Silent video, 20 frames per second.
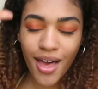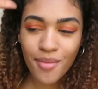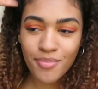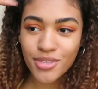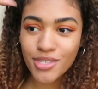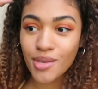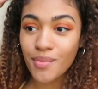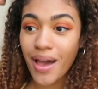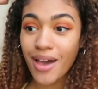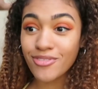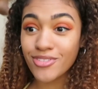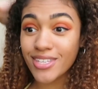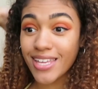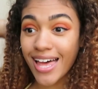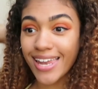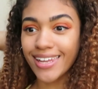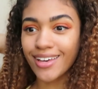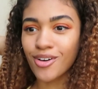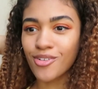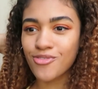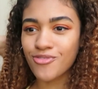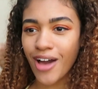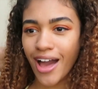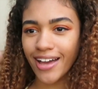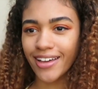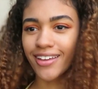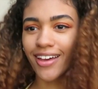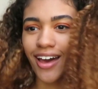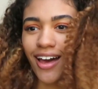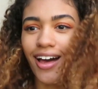um, so, after that little
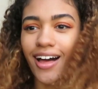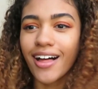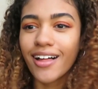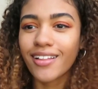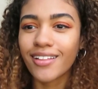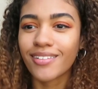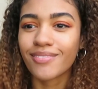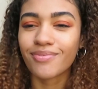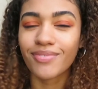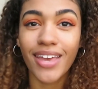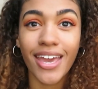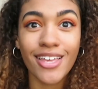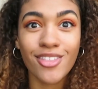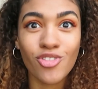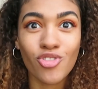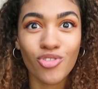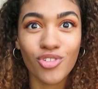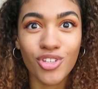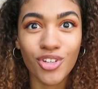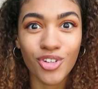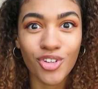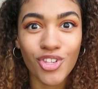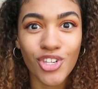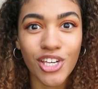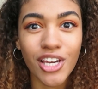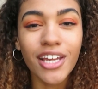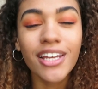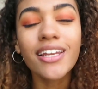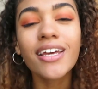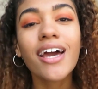fangirl
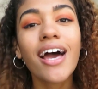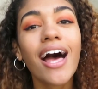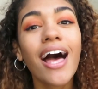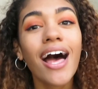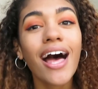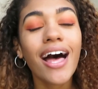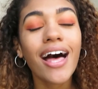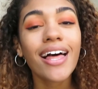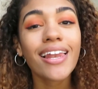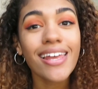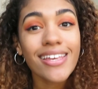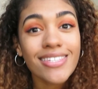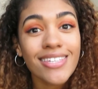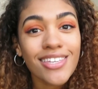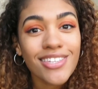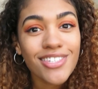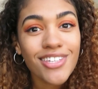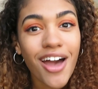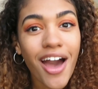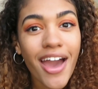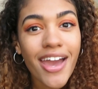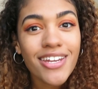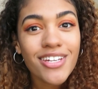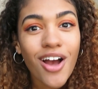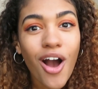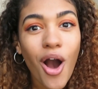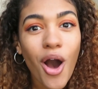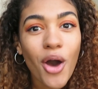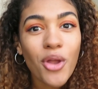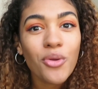introduction, Let's get
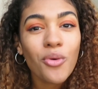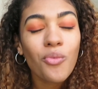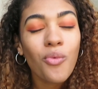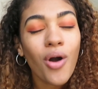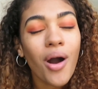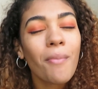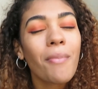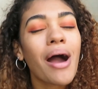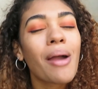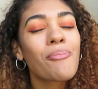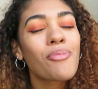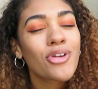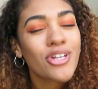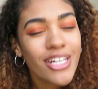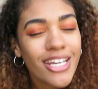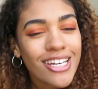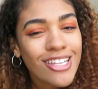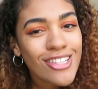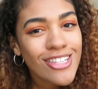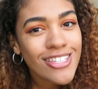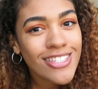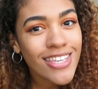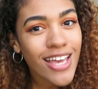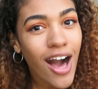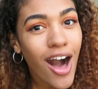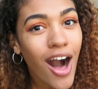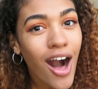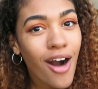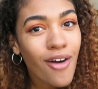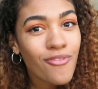started on what my predictions
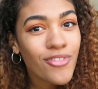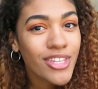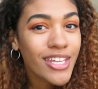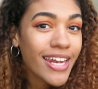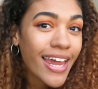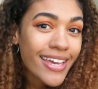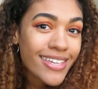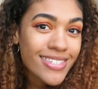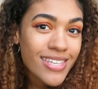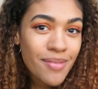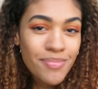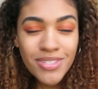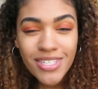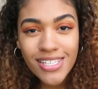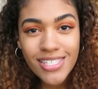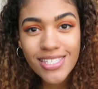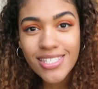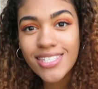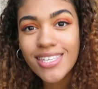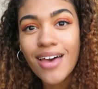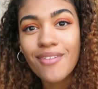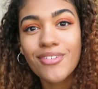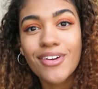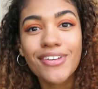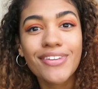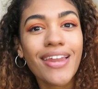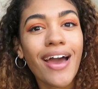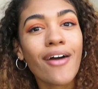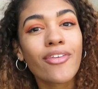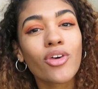are for the Next Step Season
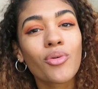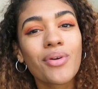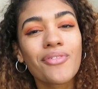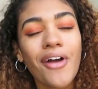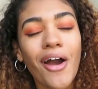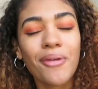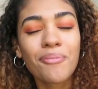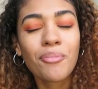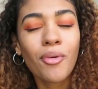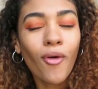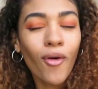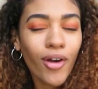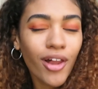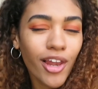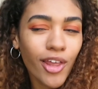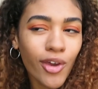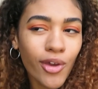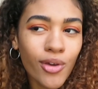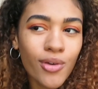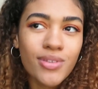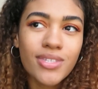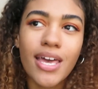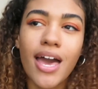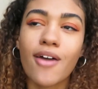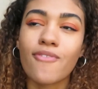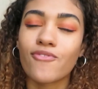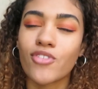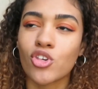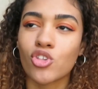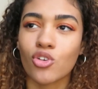7 now that we've had more clues,
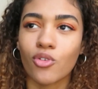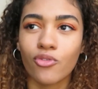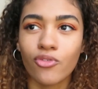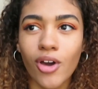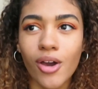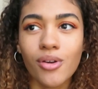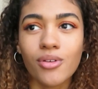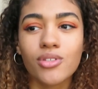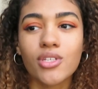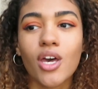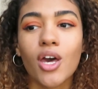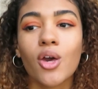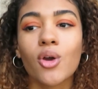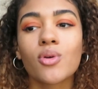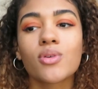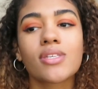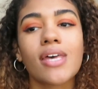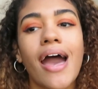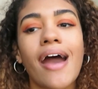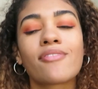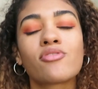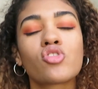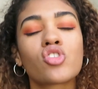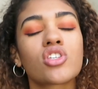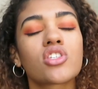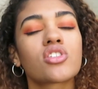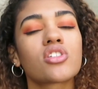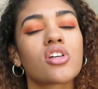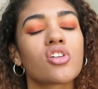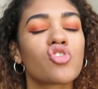official photos, and
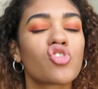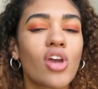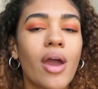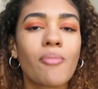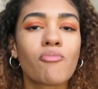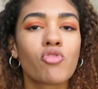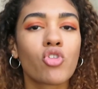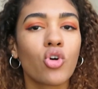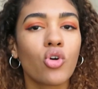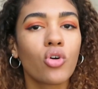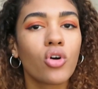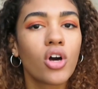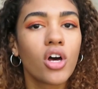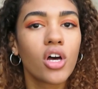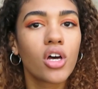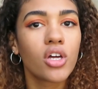just general